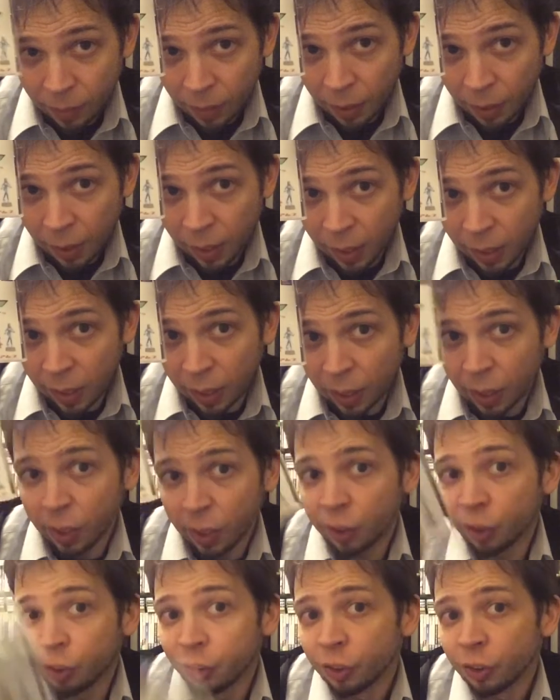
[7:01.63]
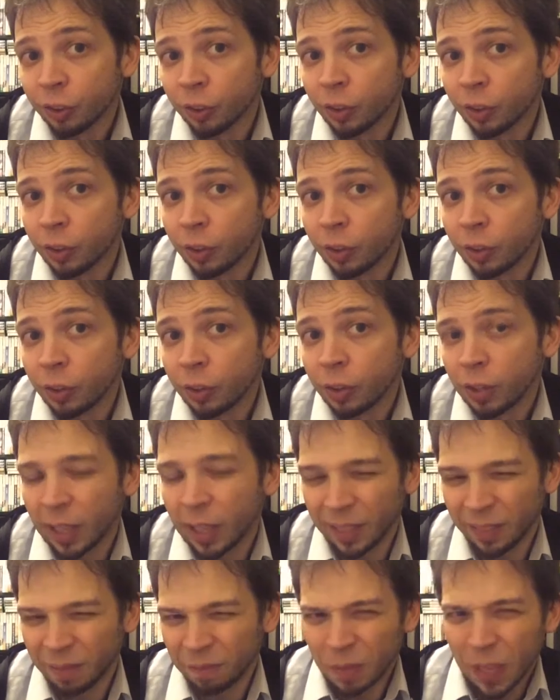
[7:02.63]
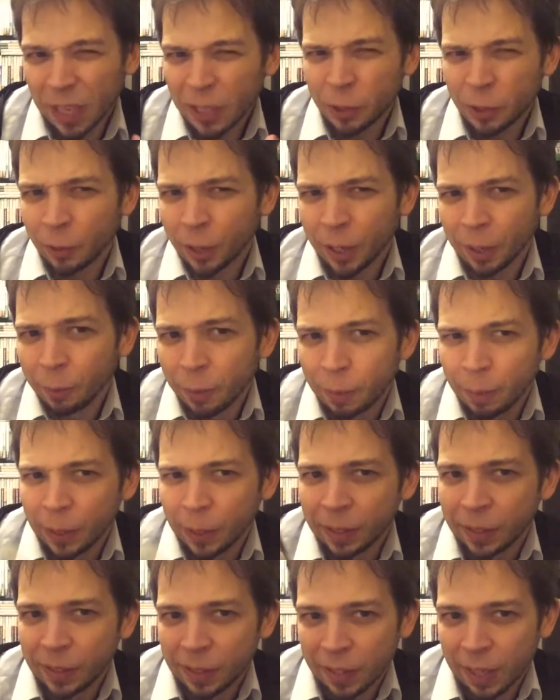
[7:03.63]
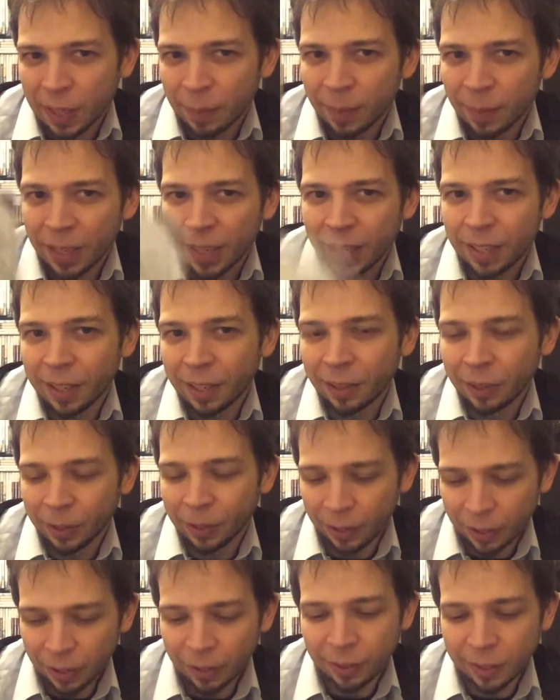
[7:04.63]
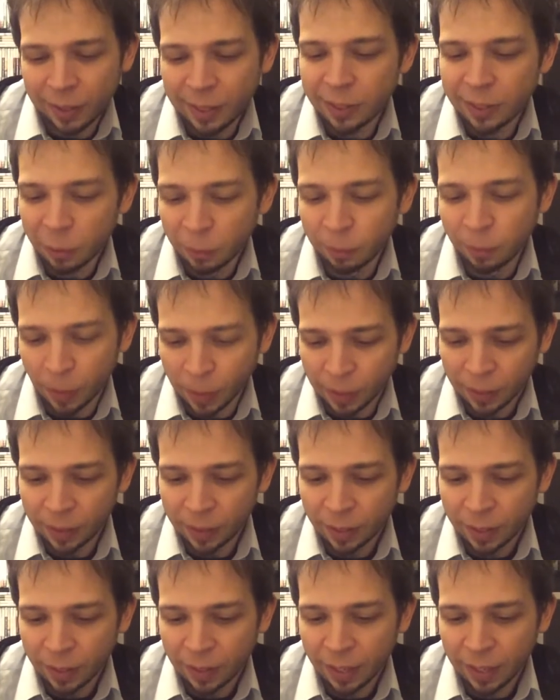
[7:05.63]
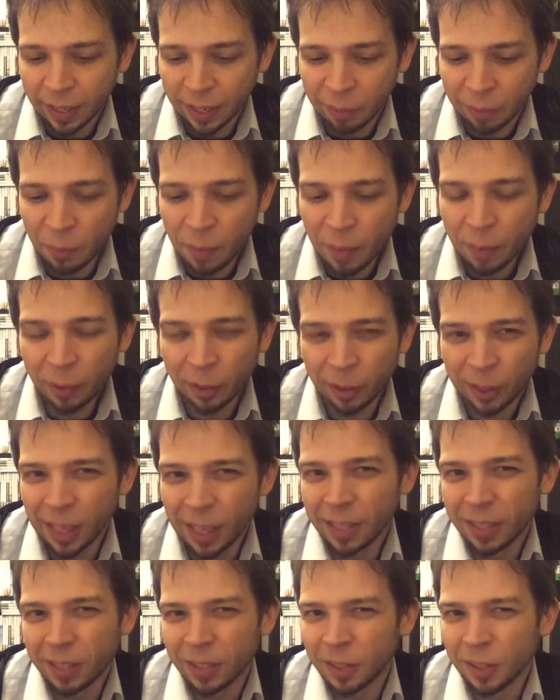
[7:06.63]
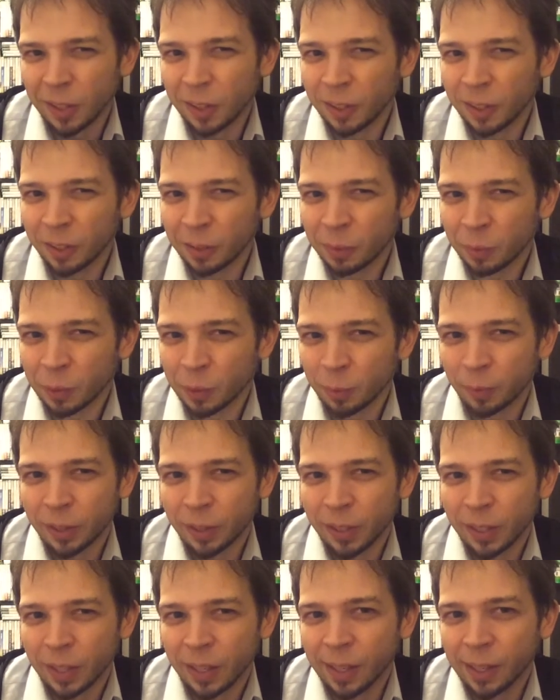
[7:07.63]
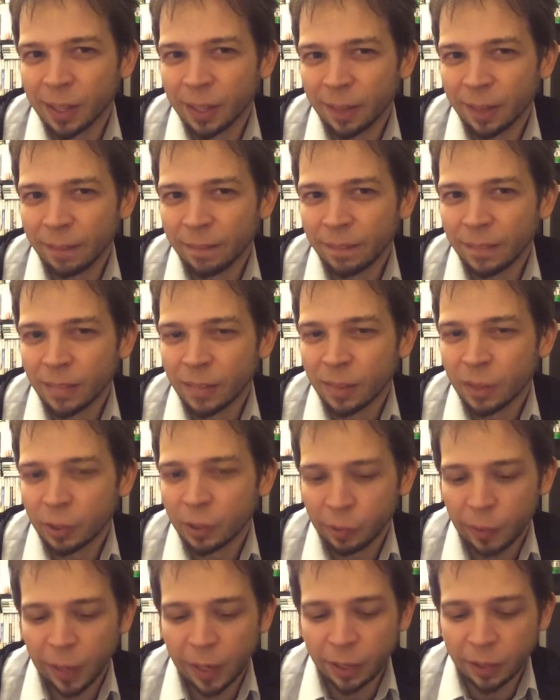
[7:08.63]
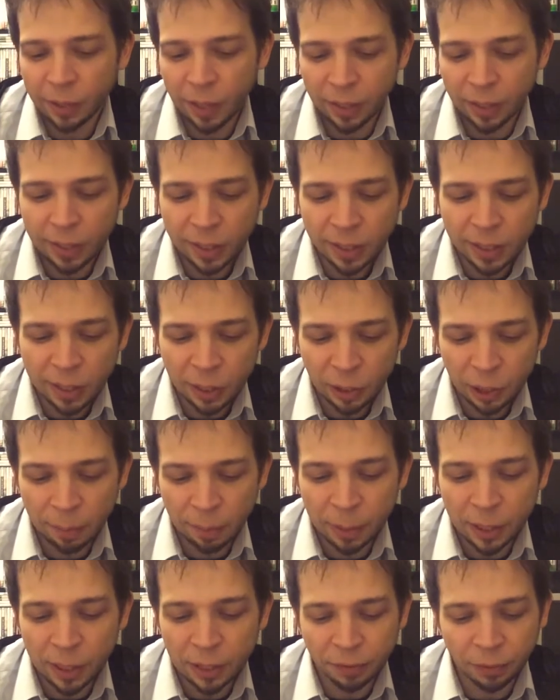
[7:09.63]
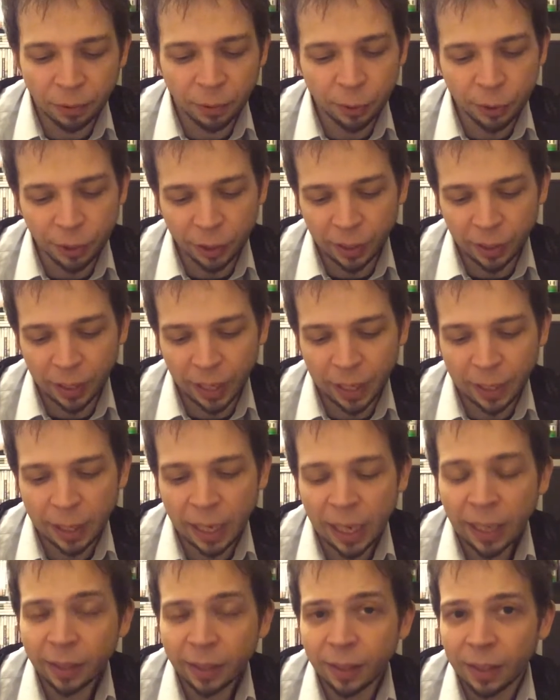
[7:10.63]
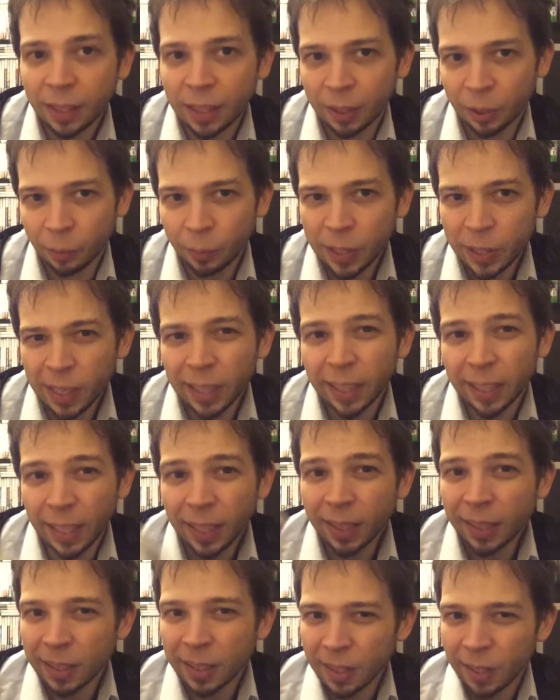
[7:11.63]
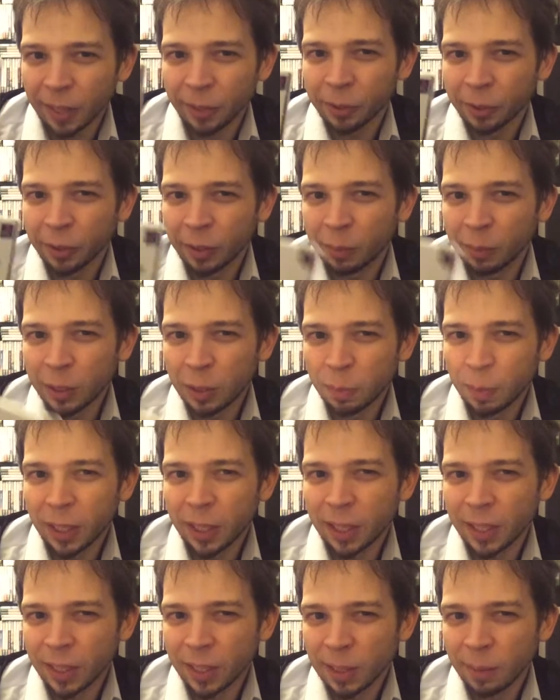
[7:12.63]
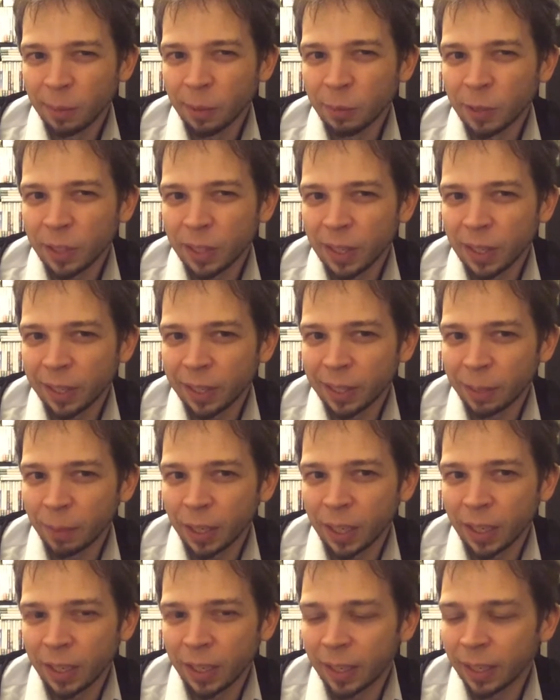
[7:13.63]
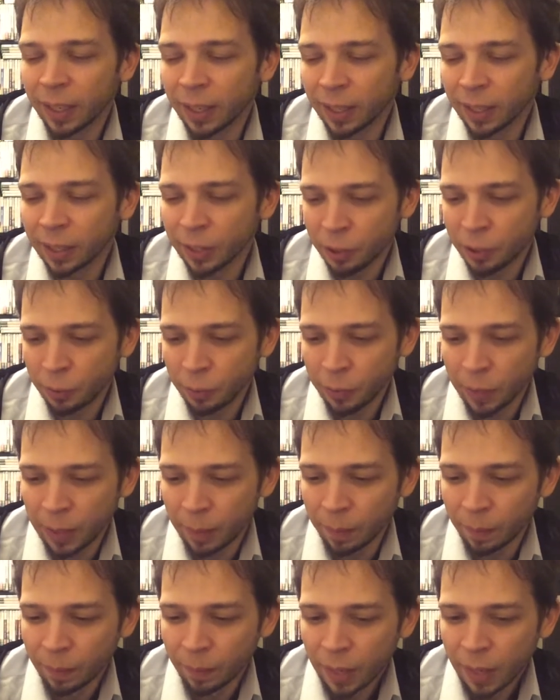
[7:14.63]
and yesterday I replayed this game, and I thought, oh, it's still fun. And I remembered a lot of the songs, which was strange. This is the Japanese version, and the reason I got this actually was because someone was telling me in a stream